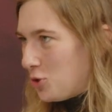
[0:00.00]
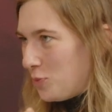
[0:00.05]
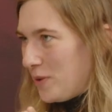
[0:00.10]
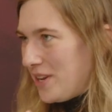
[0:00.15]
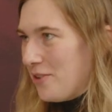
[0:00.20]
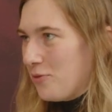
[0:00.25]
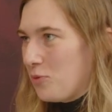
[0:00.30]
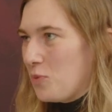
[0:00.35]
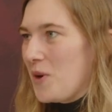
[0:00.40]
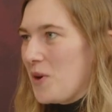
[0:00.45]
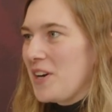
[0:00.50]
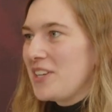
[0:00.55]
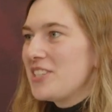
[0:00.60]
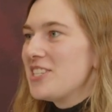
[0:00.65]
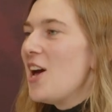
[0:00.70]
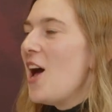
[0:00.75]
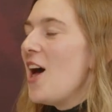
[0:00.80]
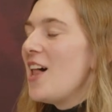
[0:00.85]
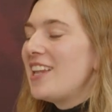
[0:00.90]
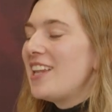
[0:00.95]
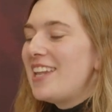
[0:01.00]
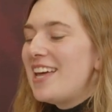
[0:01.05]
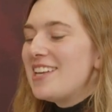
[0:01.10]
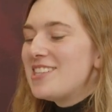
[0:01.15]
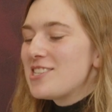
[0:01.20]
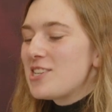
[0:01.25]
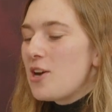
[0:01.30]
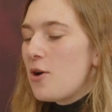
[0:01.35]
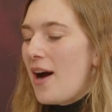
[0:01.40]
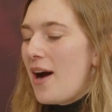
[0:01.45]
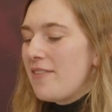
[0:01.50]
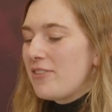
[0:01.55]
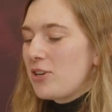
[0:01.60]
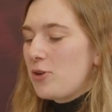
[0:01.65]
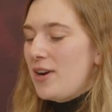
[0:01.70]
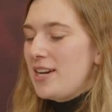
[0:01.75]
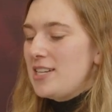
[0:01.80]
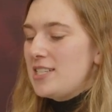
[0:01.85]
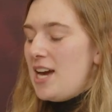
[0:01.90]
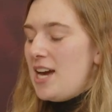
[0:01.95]
We have worked. Let's go have a
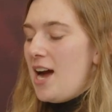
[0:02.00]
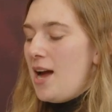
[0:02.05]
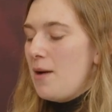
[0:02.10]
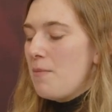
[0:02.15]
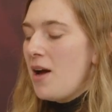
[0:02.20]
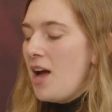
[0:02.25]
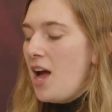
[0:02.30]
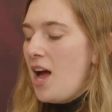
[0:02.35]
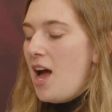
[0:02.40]
great time.